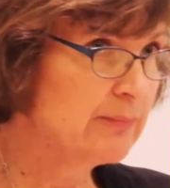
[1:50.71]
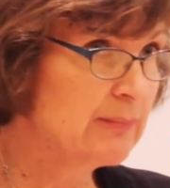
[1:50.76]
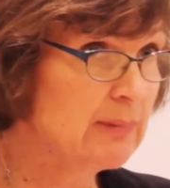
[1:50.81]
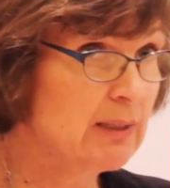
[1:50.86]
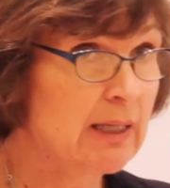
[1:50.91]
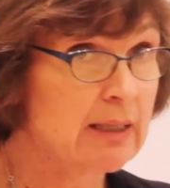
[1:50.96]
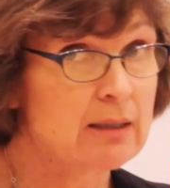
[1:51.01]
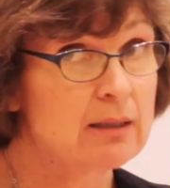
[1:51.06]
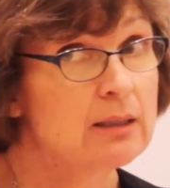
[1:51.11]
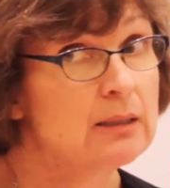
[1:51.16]

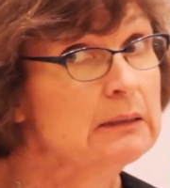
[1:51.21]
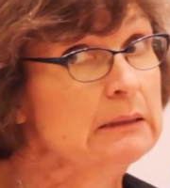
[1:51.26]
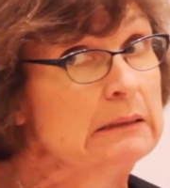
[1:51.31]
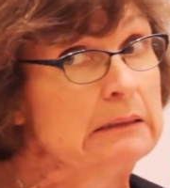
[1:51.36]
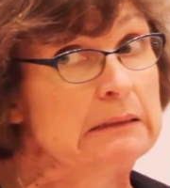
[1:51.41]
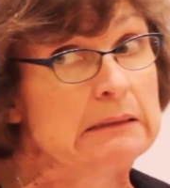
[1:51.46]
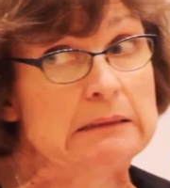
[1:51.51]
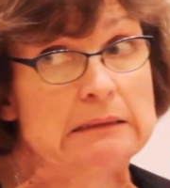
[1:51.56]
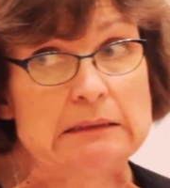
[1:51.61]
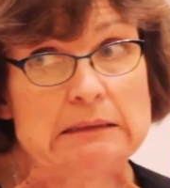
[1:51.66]
like,
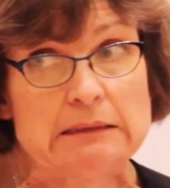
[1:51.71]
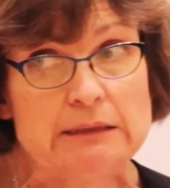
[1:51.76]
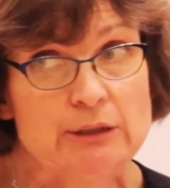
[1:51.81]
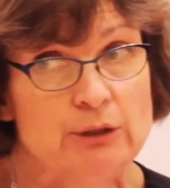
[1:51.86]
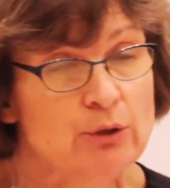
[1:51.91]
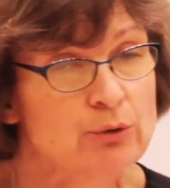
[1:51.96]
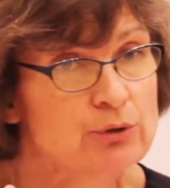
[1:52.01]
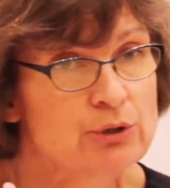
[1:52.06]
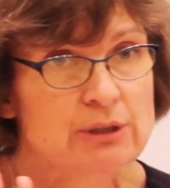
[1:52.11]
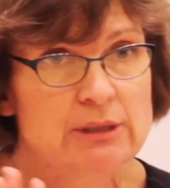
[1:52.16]
you
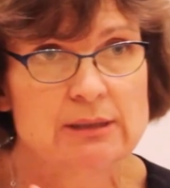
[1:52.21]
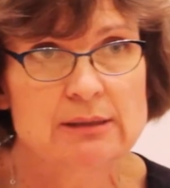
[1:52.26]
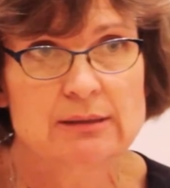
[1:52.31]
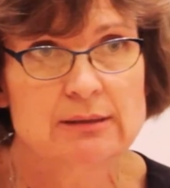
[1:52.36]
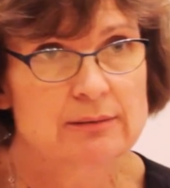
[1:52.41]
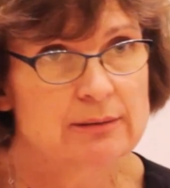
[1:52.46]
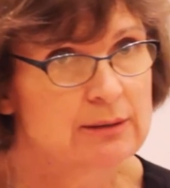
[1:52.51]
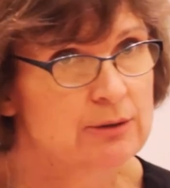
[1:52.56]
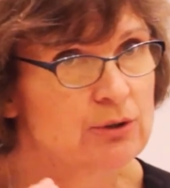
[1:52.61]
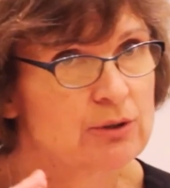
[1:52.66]
know, she
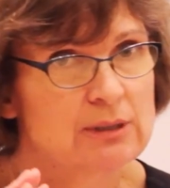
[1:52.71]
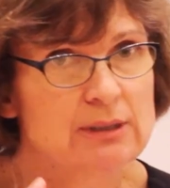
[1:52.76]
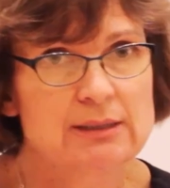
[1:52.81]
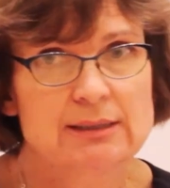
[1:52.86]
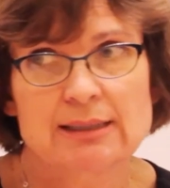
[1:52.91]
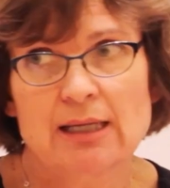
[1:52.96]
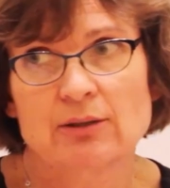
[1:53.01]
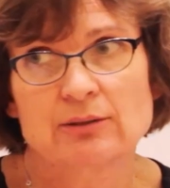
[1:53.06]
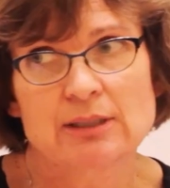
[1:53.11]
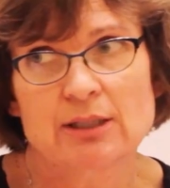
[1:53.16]

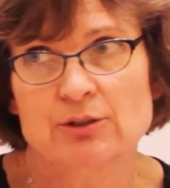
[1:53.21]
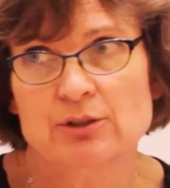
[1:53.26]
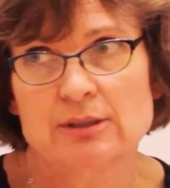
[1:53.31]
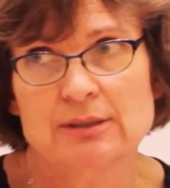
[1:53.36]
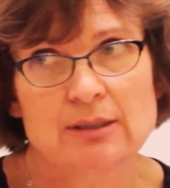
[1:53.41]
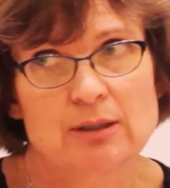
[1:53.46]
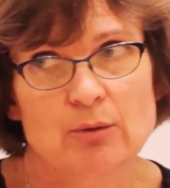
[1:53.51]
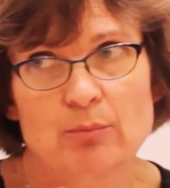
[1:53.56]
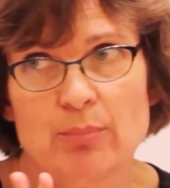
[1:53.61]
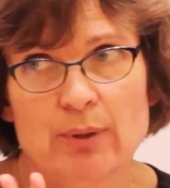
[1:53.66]
sounds like she's in
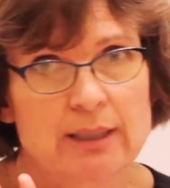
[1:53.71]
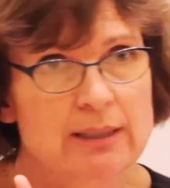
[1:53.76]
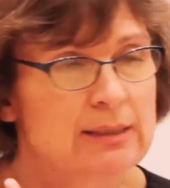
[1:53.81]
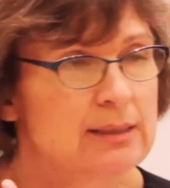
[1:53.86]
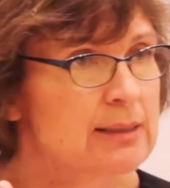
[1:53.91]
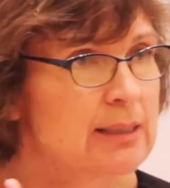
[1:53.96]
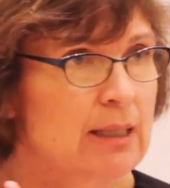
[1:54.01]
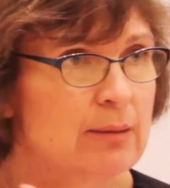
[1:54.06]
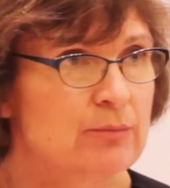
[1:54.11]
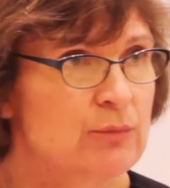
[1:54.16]
her
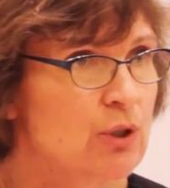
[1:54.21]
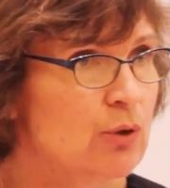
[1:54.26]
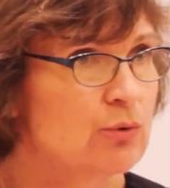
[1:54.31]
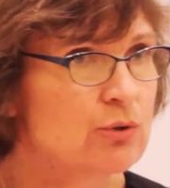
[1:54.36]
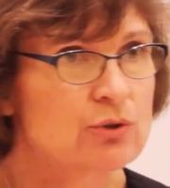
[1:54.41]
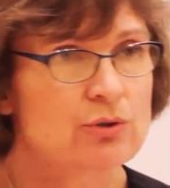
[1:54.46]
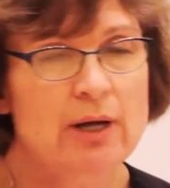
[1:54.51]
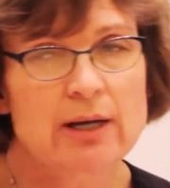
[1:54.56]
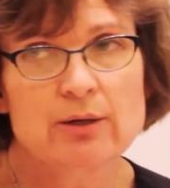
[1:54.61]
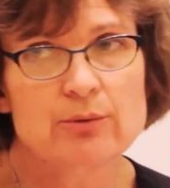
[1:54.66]
brainstem. Don't
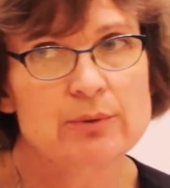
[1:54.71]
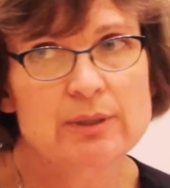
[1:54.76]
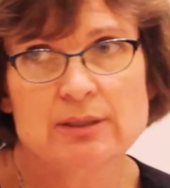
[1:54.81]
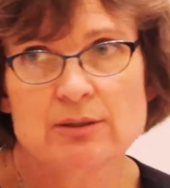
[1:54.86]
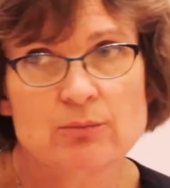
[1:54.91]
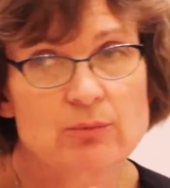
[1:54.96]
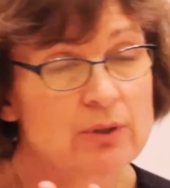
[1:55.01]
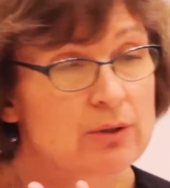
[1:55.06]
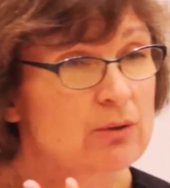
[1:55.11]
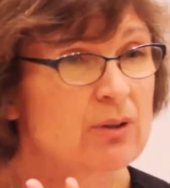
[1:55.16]
try to reason
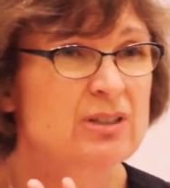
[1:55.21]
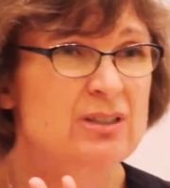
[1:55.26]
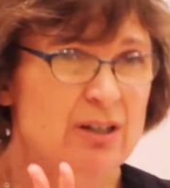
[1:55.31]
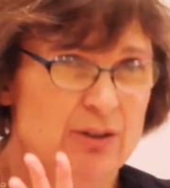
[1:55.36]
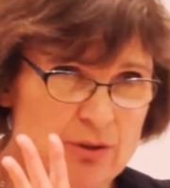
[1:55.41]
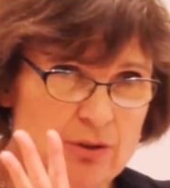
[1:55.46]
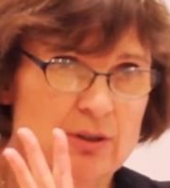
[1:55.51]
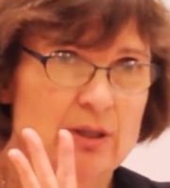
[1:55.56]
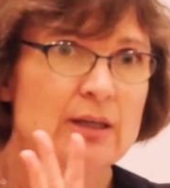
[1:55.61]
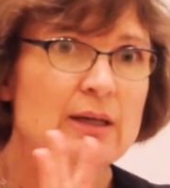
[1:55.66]
with her until
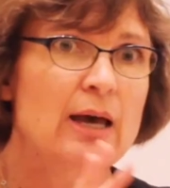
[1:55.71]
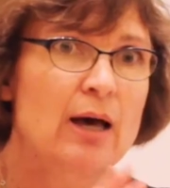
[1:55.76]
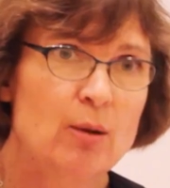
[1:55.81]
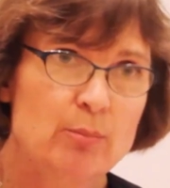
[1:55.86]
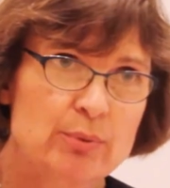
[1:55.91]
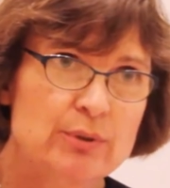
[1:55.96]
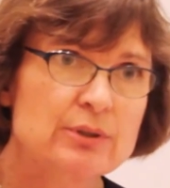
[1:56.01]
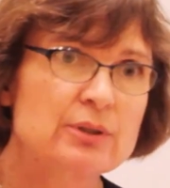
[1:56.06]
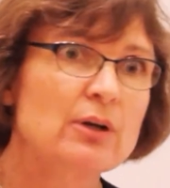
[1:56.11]
you can help her to